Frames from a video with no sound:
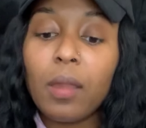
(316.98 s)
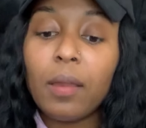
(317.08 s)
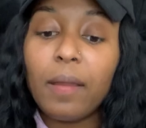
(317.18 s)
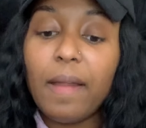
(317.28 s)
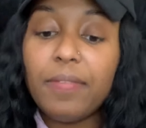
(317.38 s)

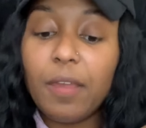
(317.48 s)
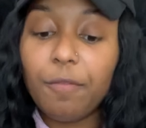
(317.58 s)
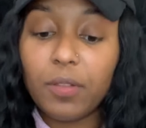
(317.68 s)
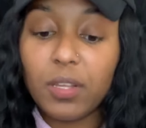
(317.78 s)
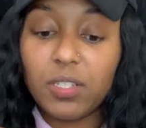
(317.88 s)
and then
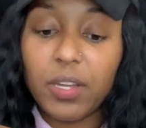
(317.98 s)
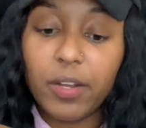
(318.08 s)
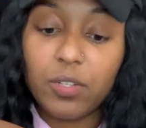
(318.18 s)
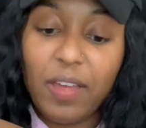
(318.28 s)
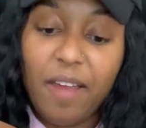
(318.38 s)
for this
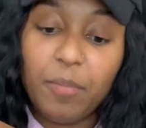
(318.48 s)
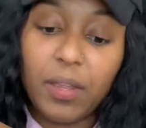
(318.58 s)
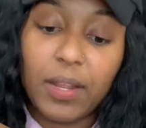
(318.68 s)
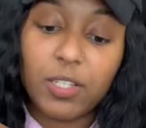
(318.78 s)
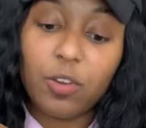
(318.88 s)
year to have
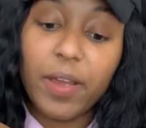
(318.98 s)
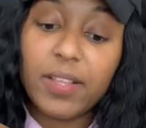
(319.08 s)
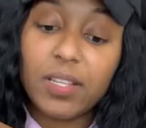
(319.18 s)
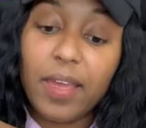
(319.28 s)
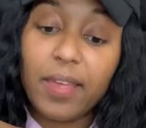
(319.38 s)
been as
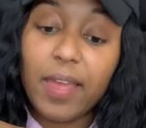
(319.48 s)
crazy